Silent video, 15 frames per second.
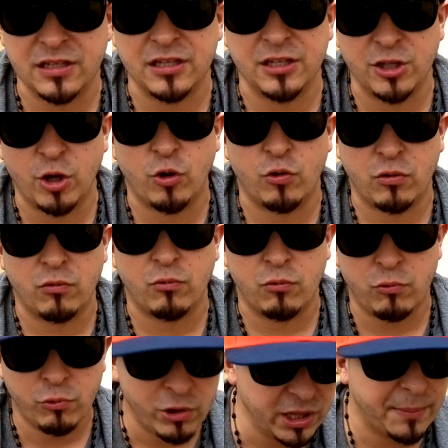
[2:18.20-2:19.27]
you know,
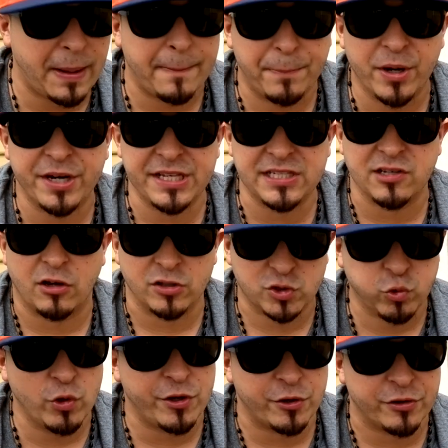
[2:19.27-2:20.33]
one of my buddies on
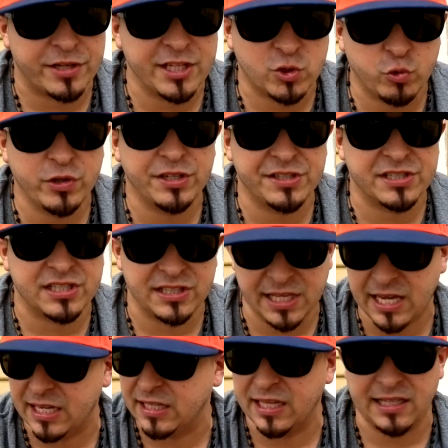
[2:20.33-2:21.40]
Twitter, he tweeted this
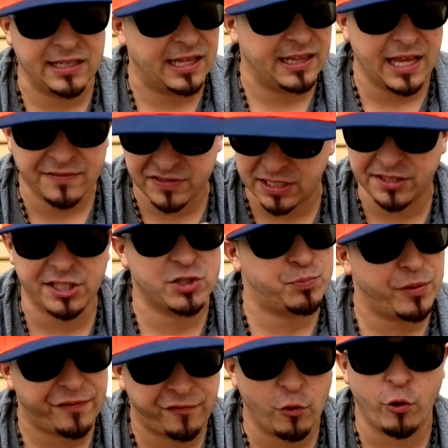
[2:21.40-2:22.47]
today, and I've said this
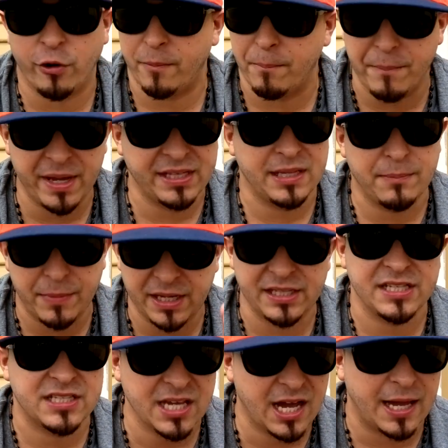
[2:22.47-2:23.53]
before many,
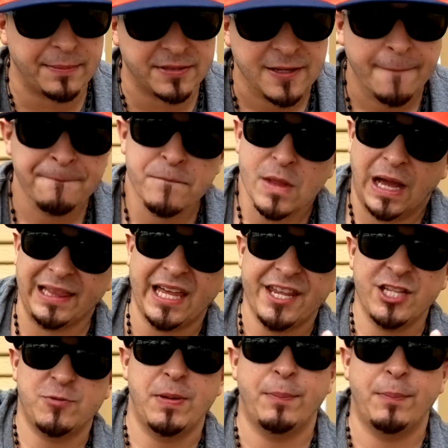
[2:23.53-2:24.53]
many times. A lot of these